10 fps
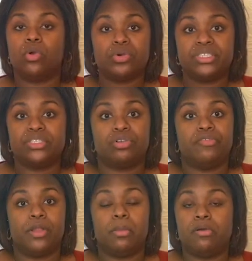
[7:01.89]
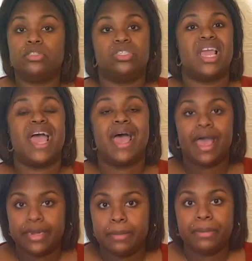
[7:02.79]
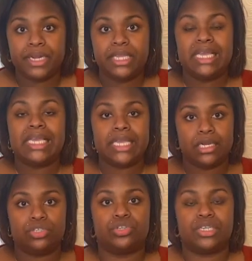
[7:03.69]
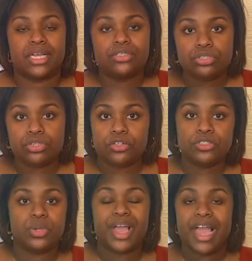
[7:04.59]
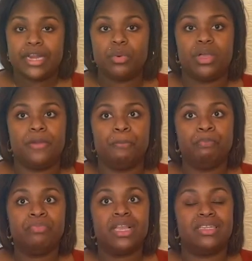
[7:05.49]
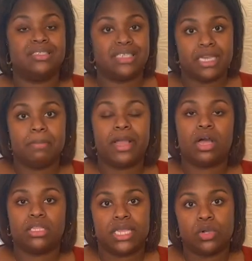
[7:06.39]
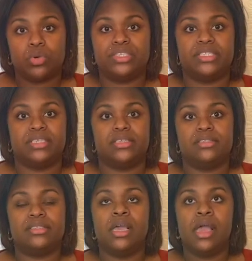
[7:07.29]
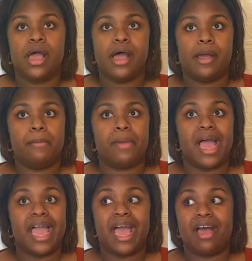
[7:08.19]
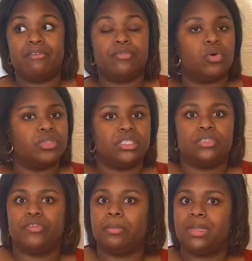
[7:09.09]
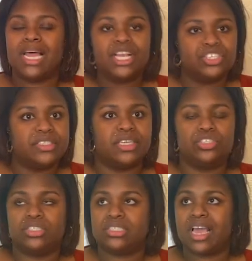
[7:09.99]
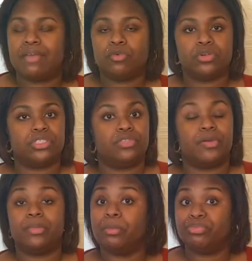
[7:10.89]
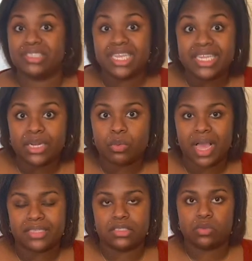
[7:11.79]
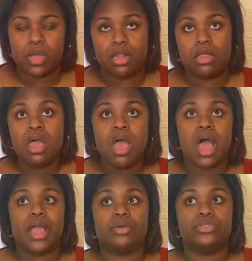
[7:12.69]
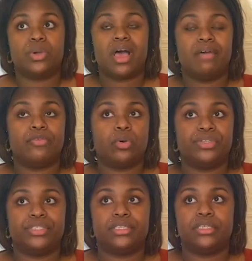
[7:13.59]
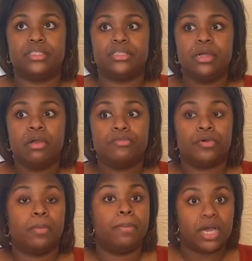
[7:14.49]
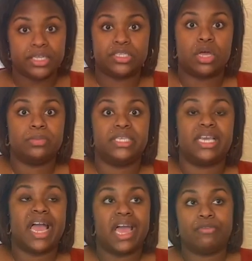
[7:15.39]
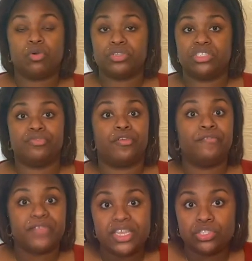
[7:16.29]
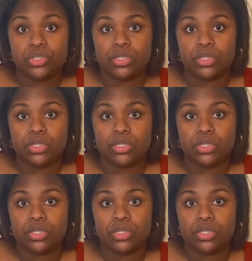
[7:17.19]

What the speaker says: courses are available to anybody international, so anyone can take my online courses. I have courses from lash extensions. I have courses from the Brazilian wax as well. I also have courses for body sculpting. I have courses for facial.